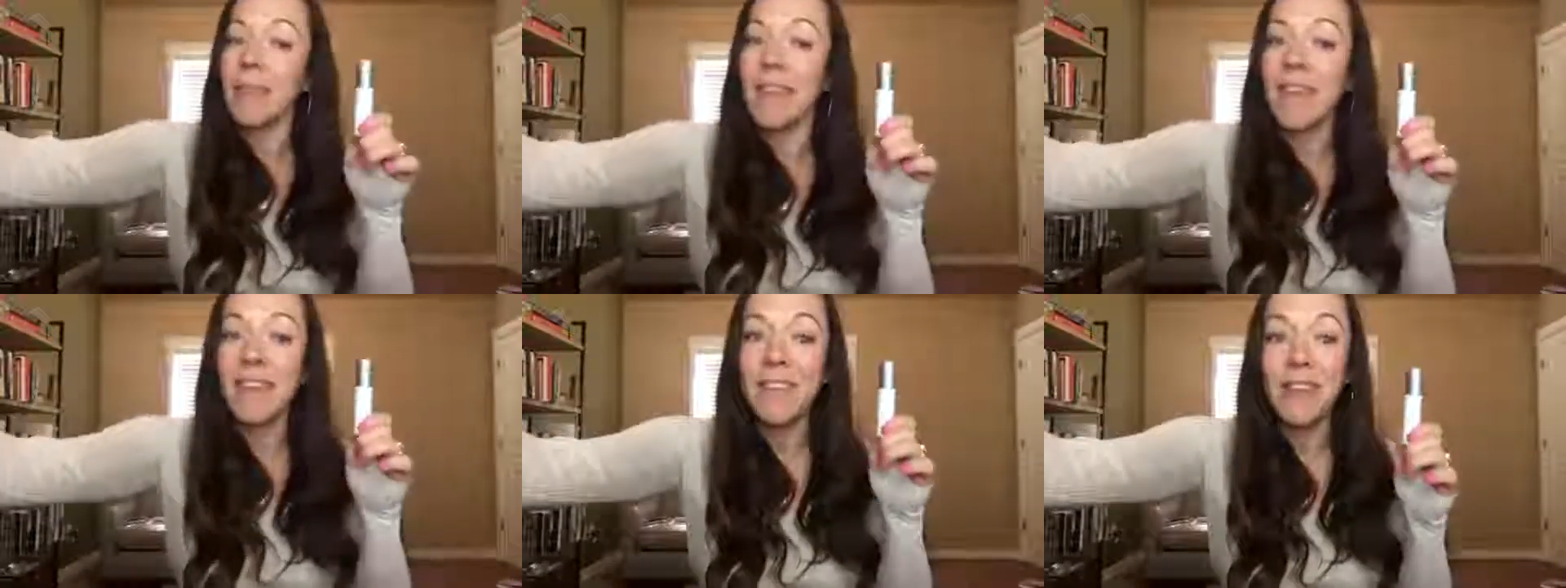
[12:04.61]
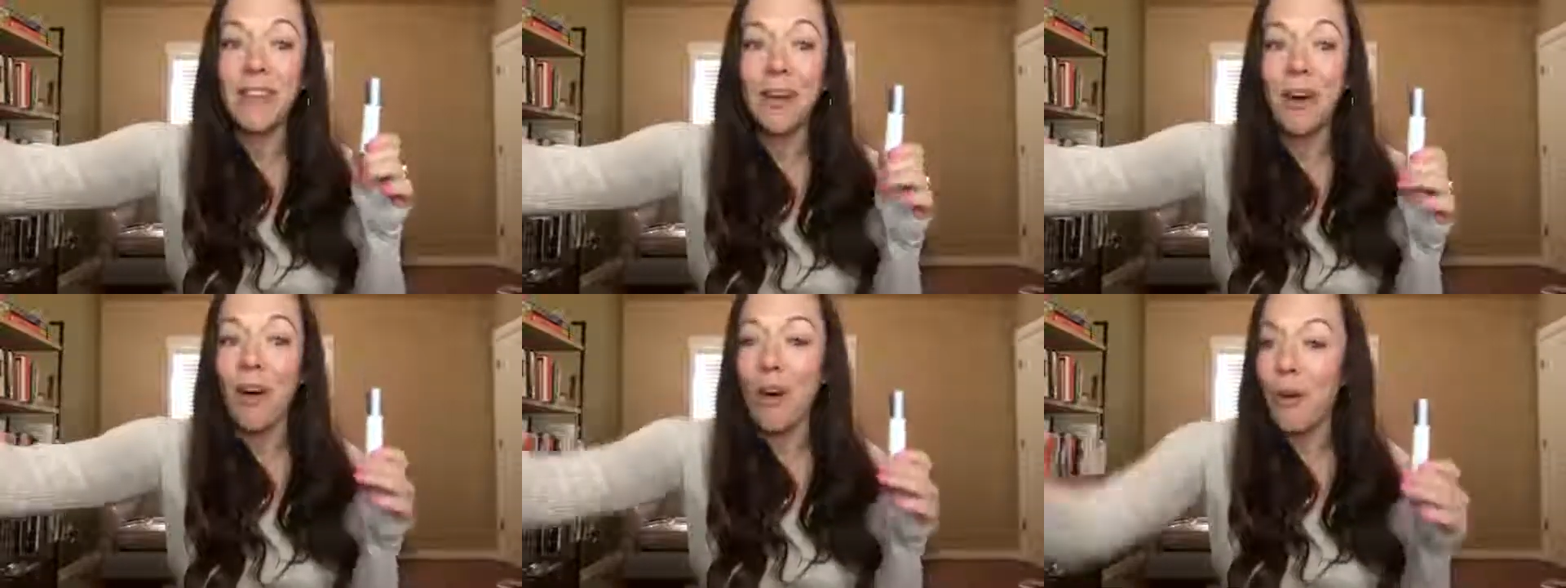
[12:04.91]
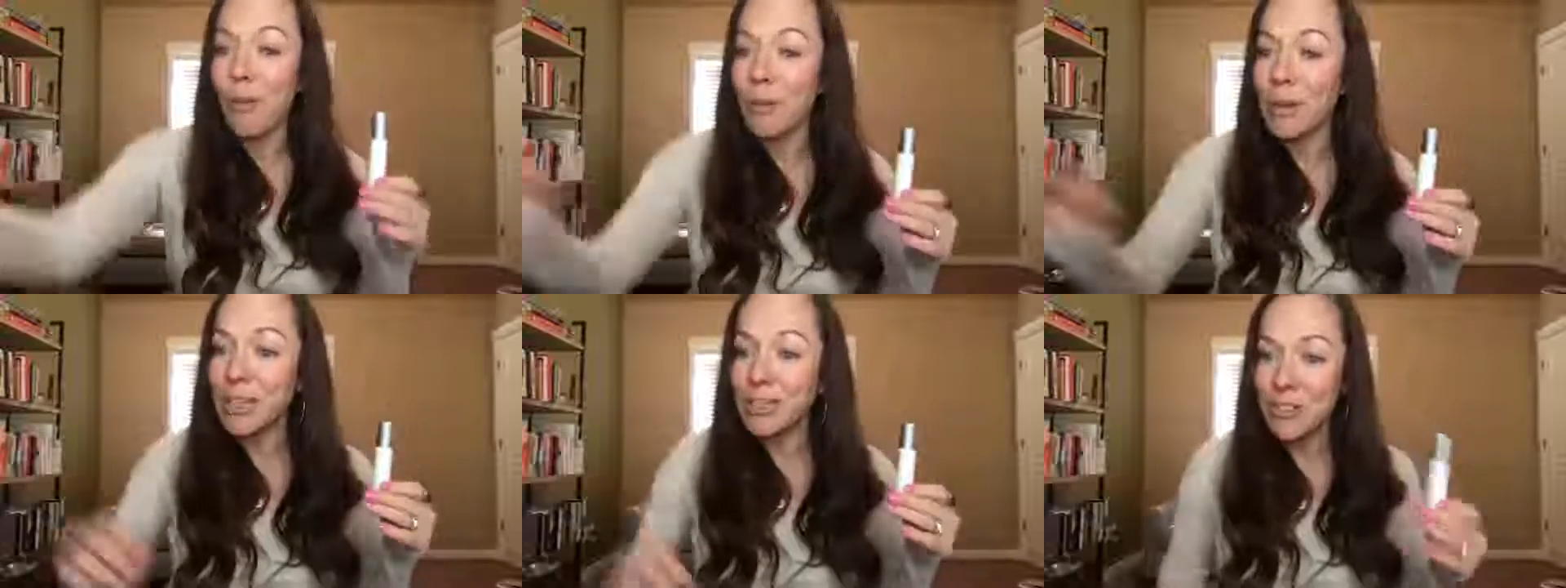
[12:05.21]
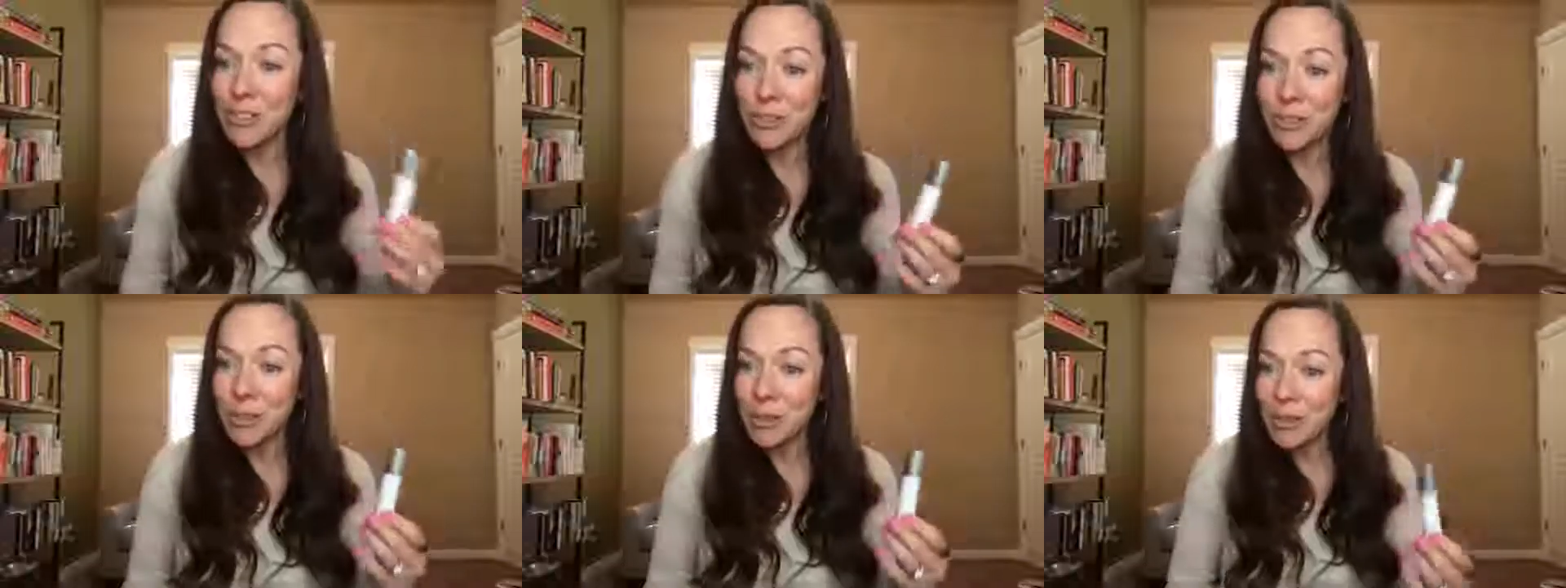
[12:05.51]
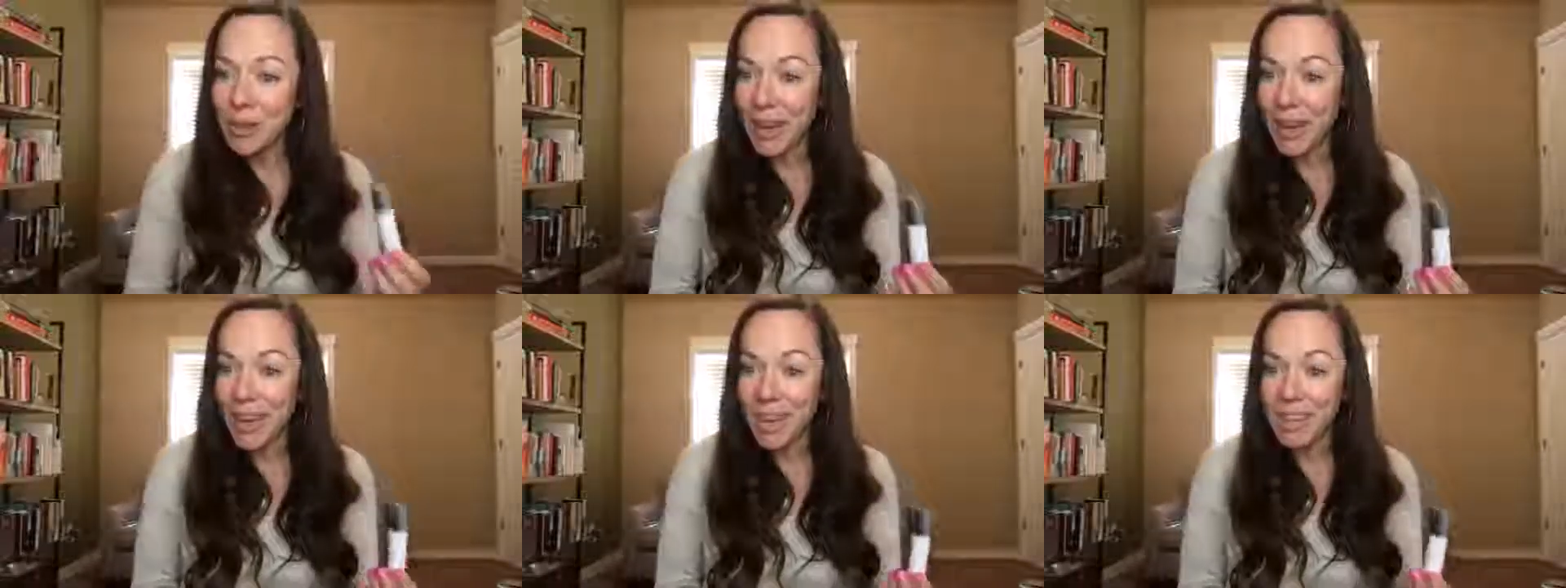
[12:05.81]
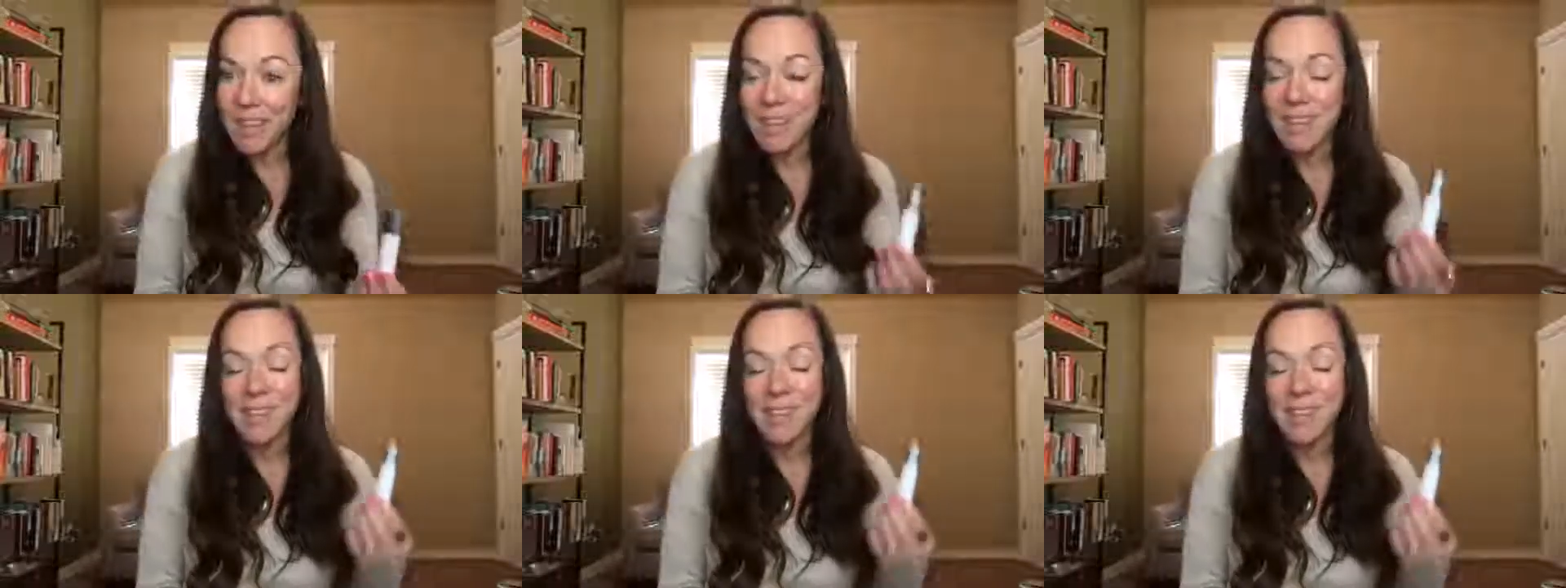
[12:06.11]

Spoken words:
And then all we do, you guys,